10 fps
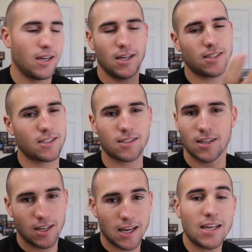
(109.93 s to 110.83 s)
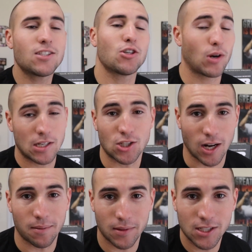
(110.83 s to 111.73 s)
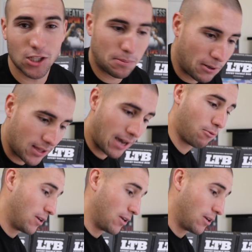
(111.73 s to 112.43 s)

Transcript: It's it's a great job. Let's just put it that